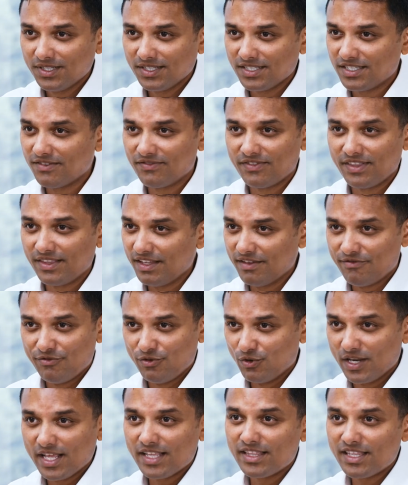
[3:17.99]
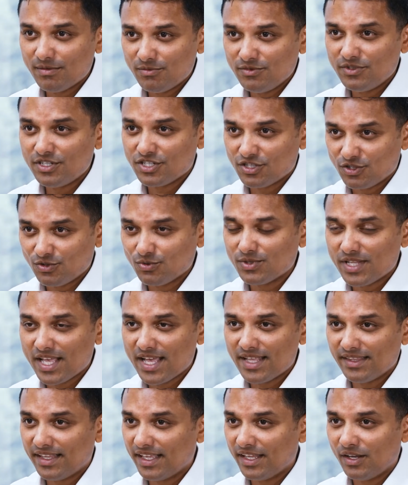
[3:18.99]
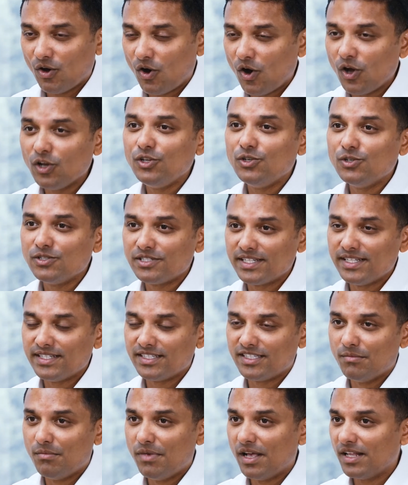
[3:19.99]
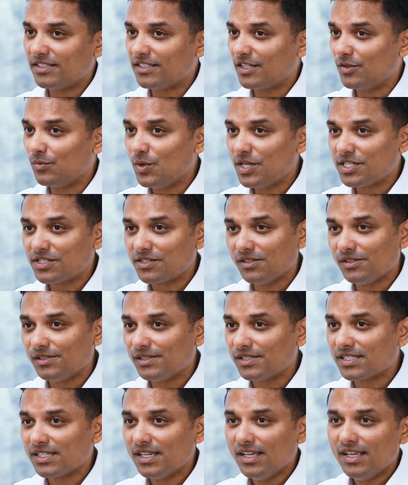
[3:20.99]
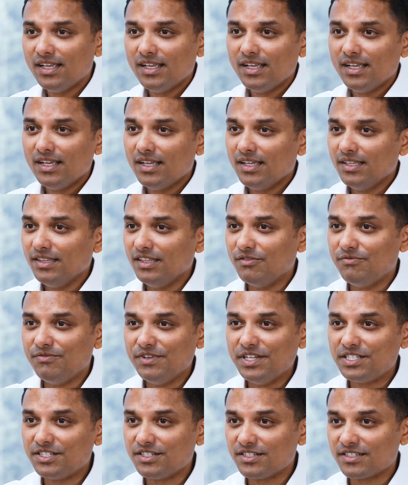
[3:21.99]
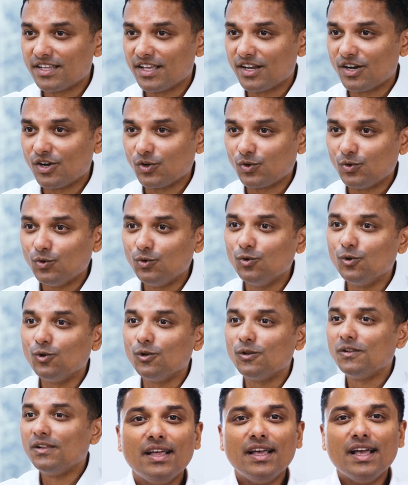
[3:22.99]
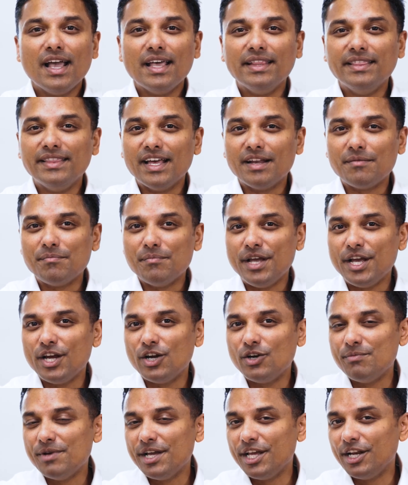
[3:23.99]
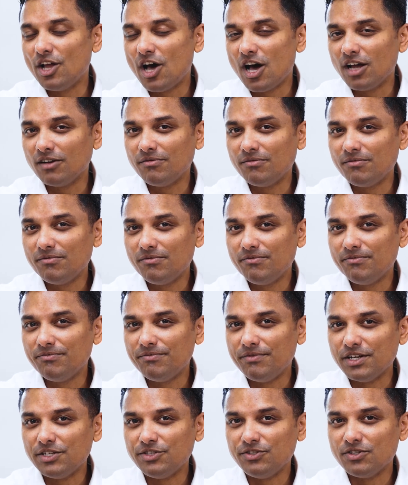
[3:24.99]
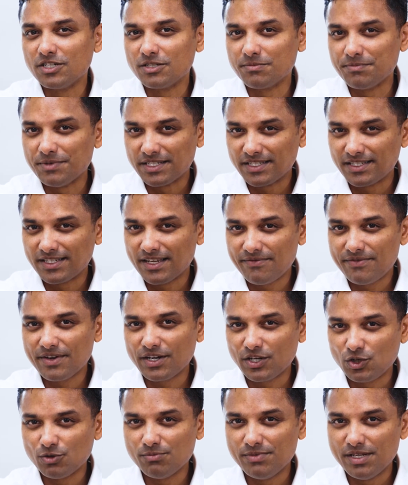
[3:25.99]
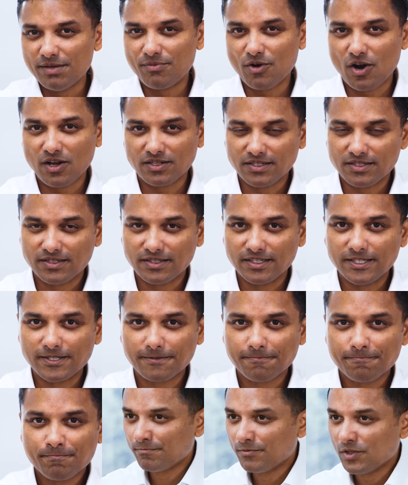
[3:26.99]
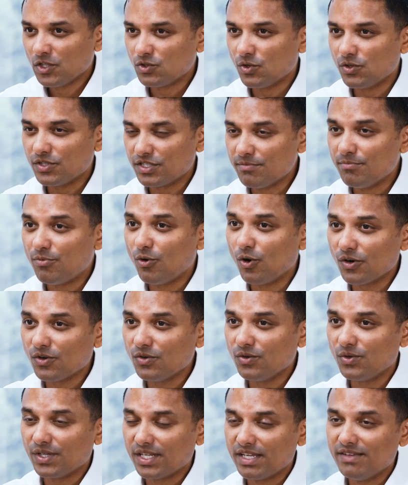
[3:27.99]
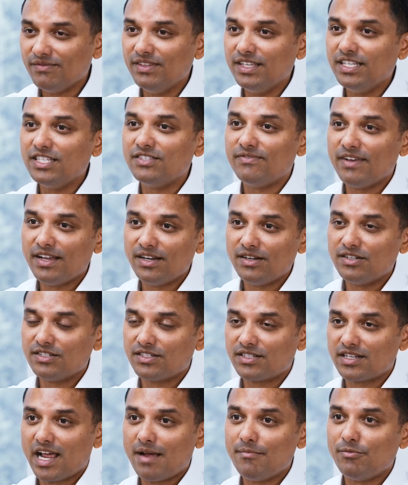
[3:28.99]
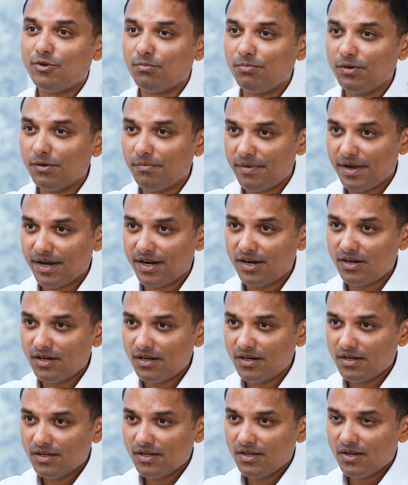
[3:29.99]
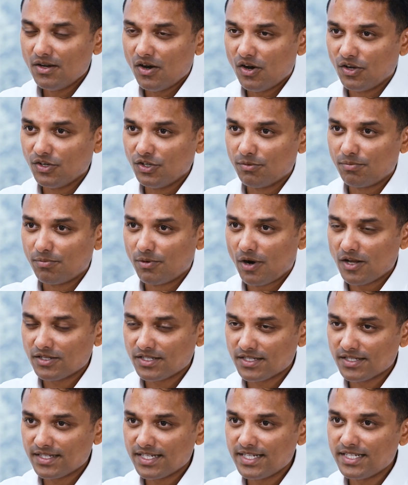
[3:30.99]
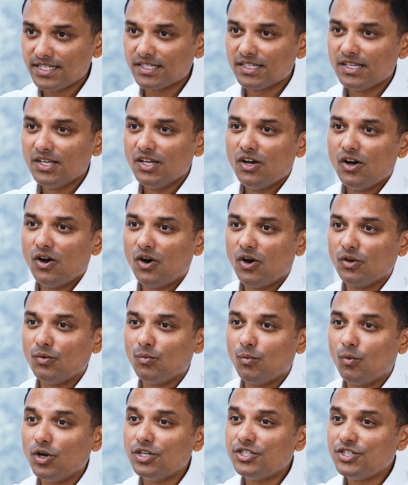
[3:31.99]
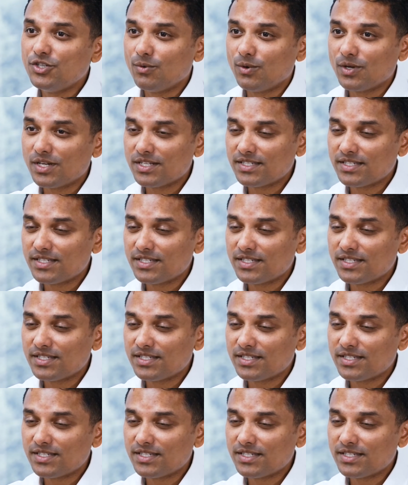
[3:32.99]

Because if you let them just do that, then all you'll see is the bells and whistles, the features that are cool, and that may or may not fit your specific to-be processes. So it's important to give these vendors time to prepare on your processes, on what you want to